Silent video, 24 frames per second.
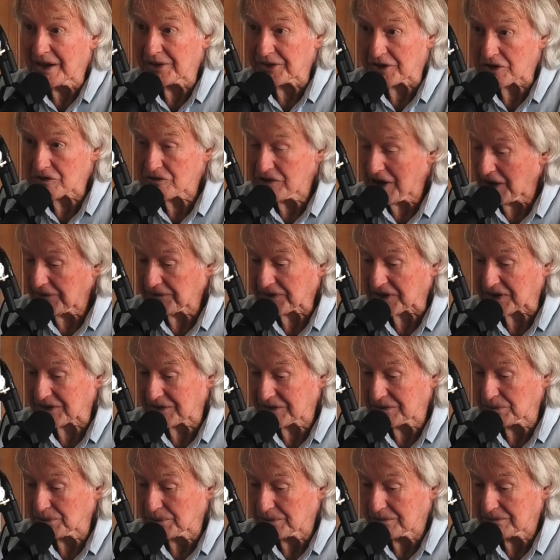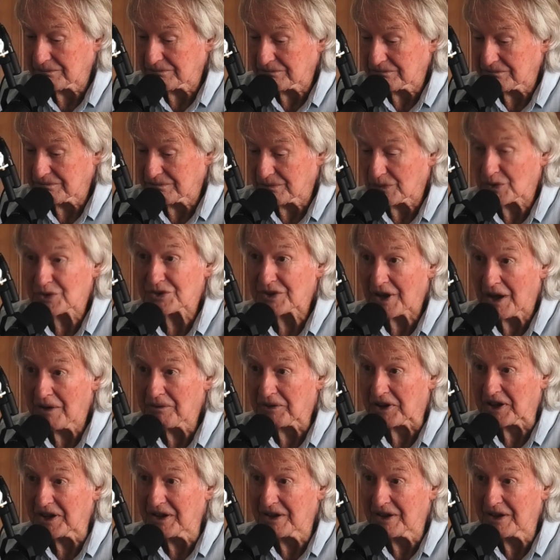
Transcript: and the traffic was heavy.